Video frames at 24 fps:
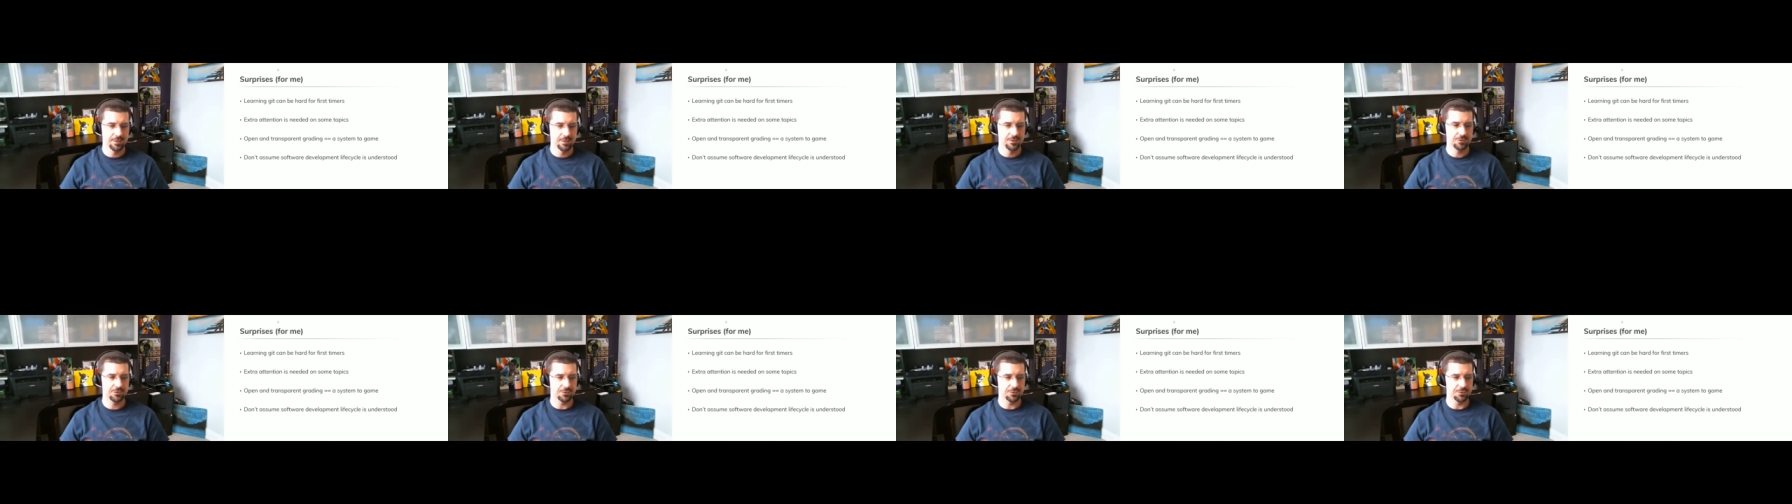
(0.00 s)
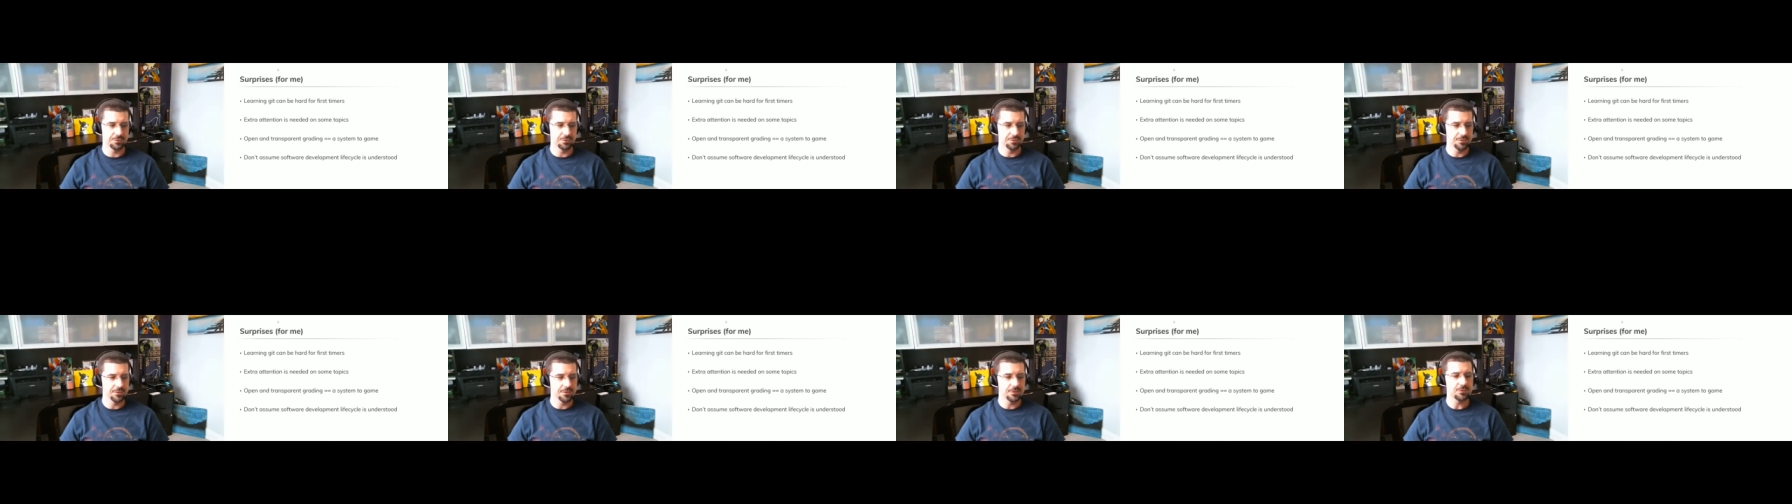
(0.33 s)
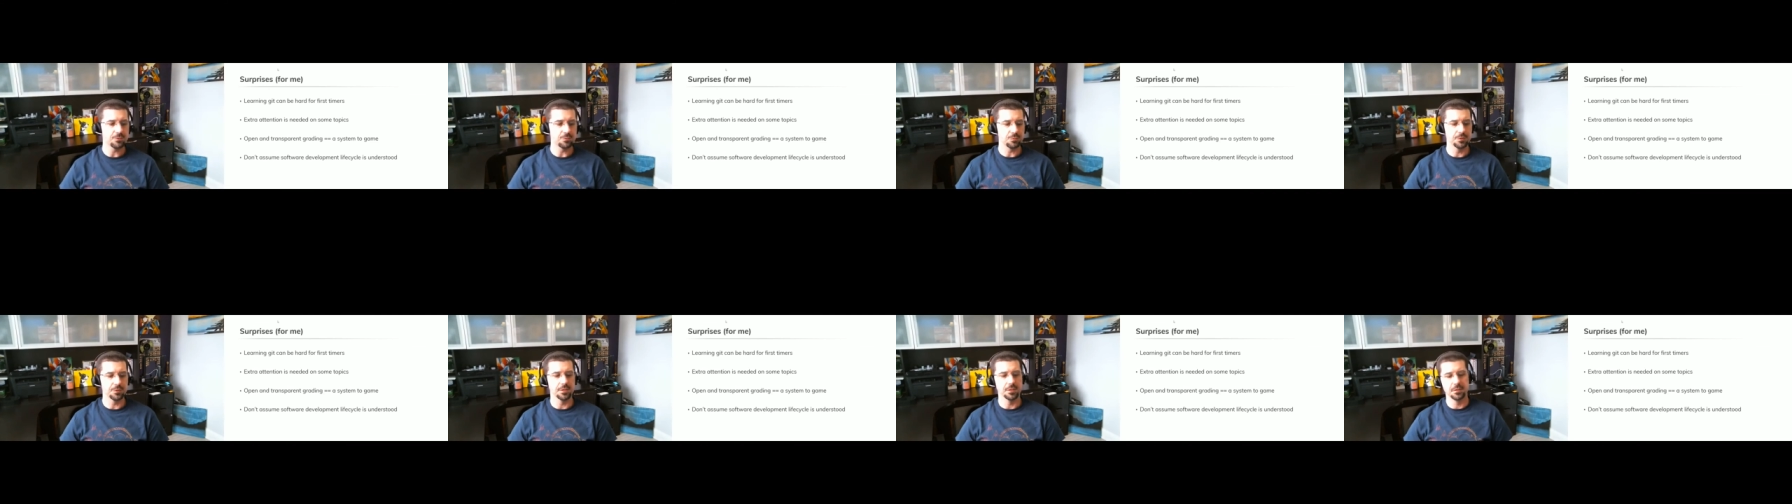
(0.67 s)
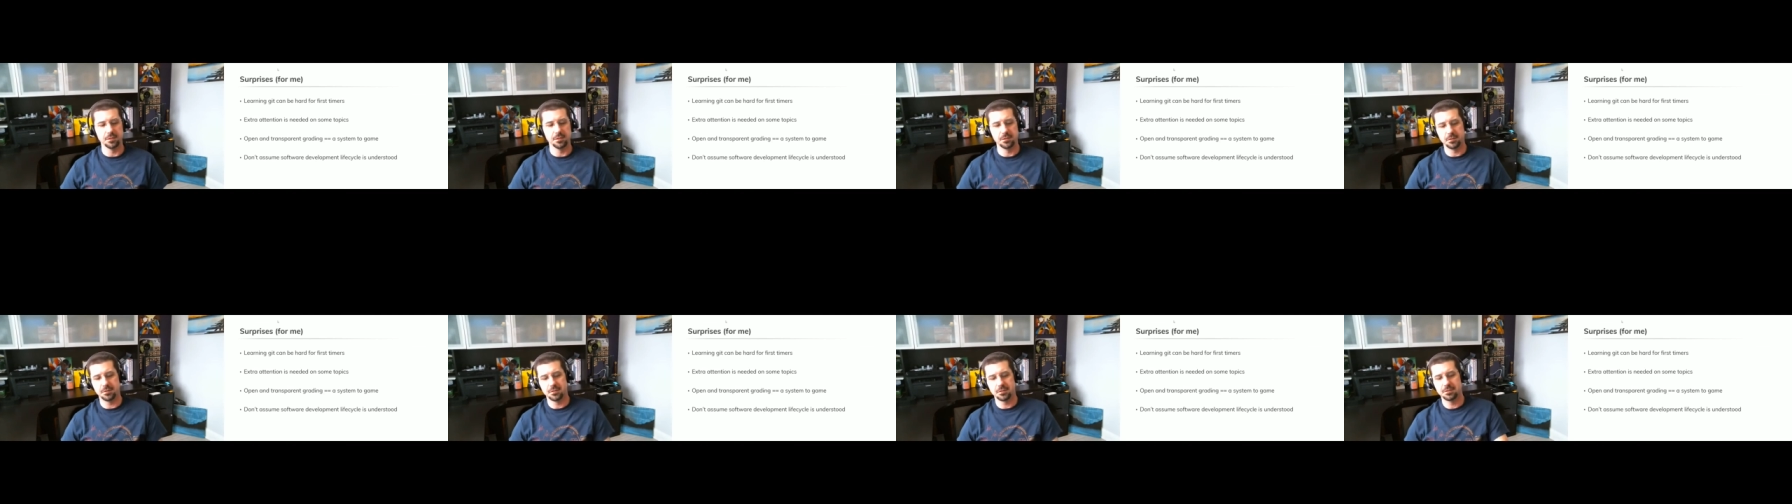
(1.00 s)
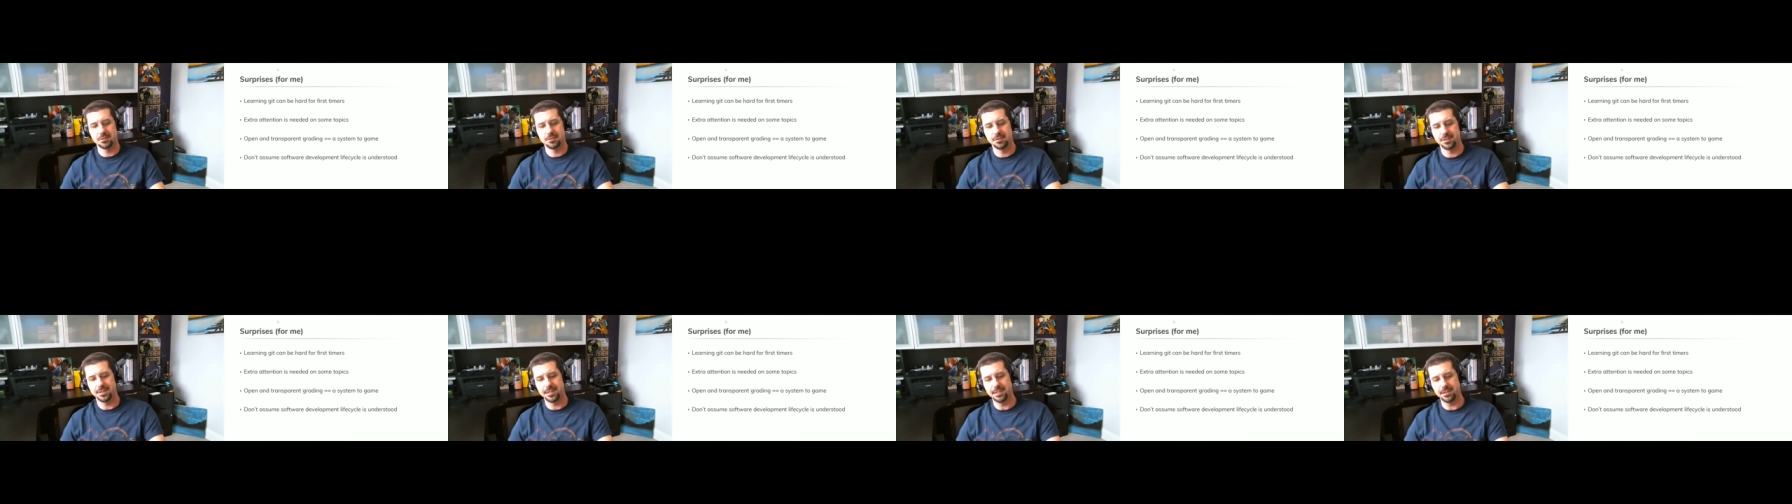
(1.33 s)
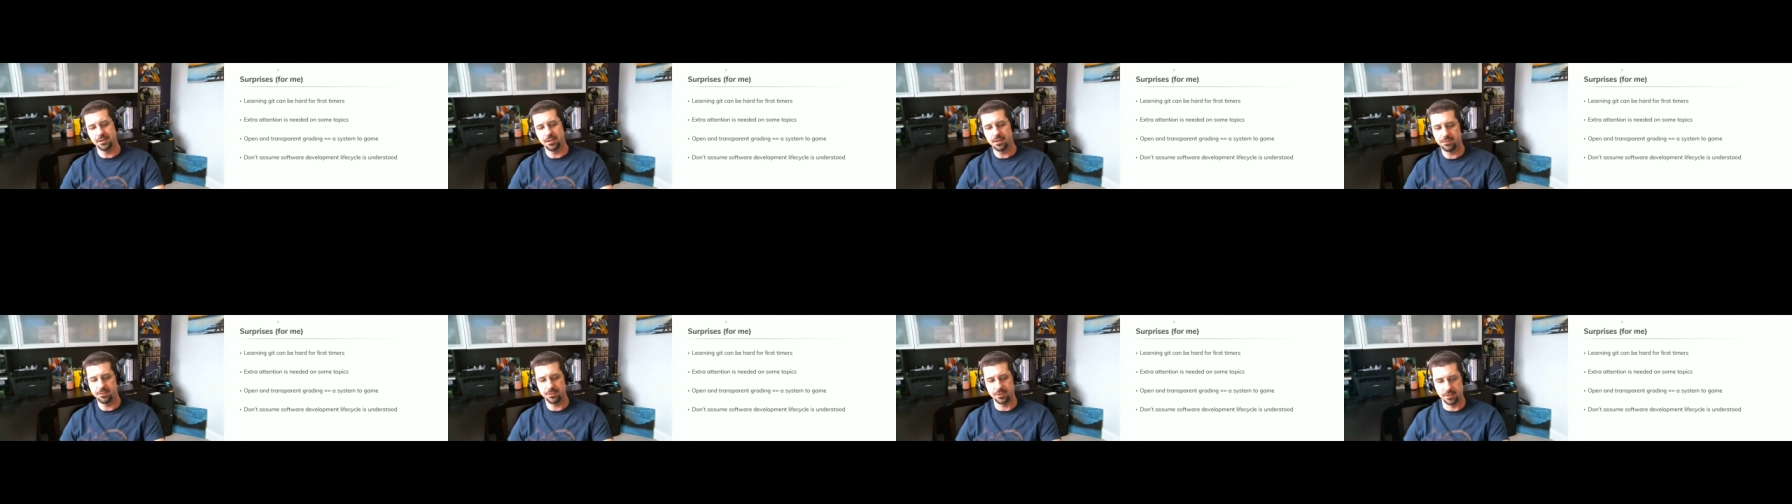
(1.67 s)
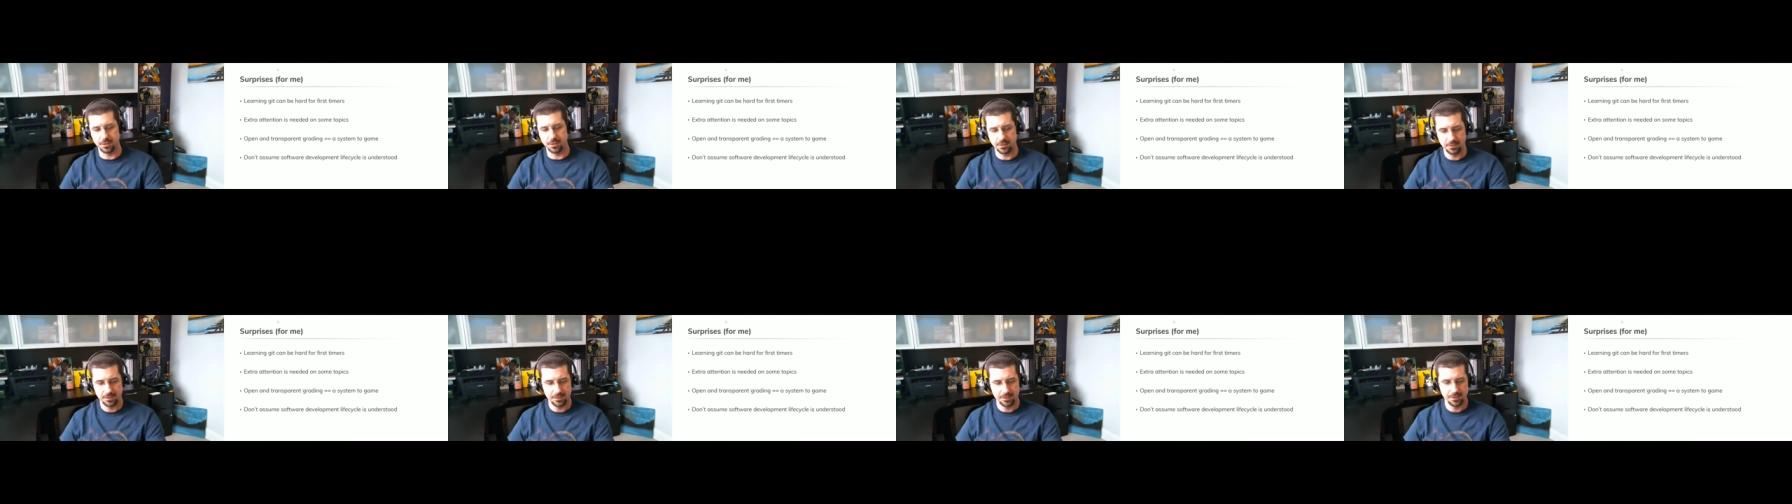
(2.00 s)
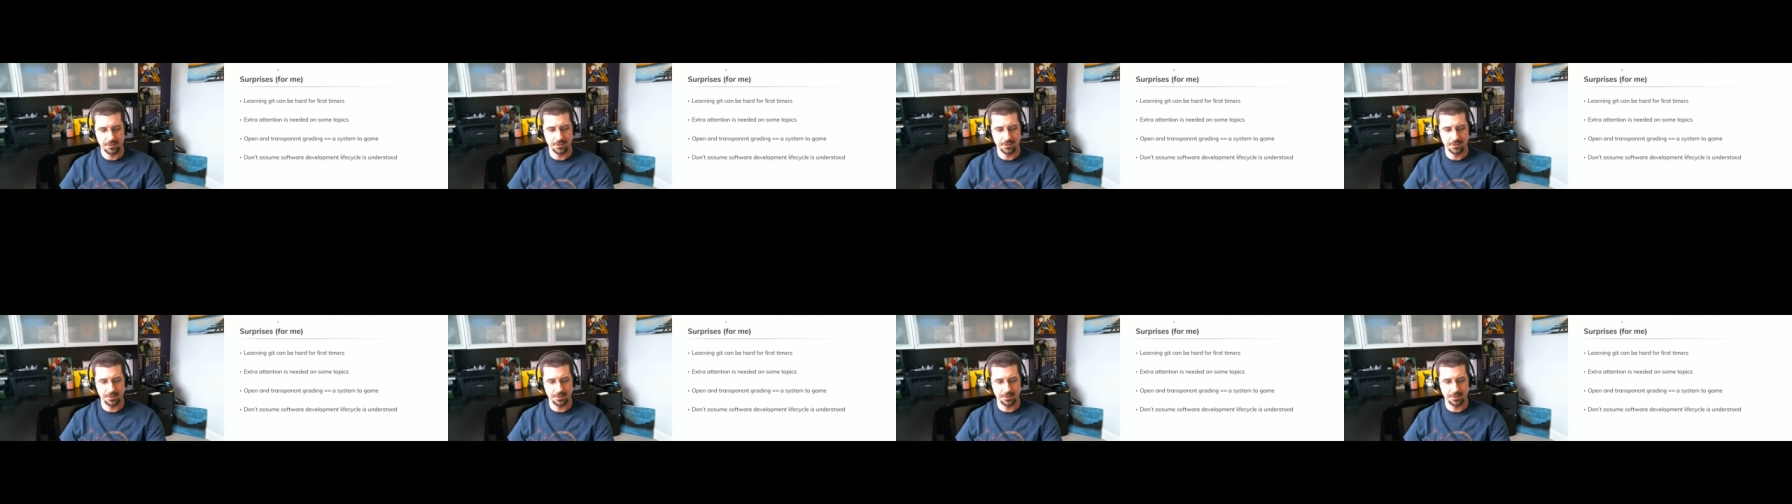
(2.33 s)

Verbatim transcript: students will deliver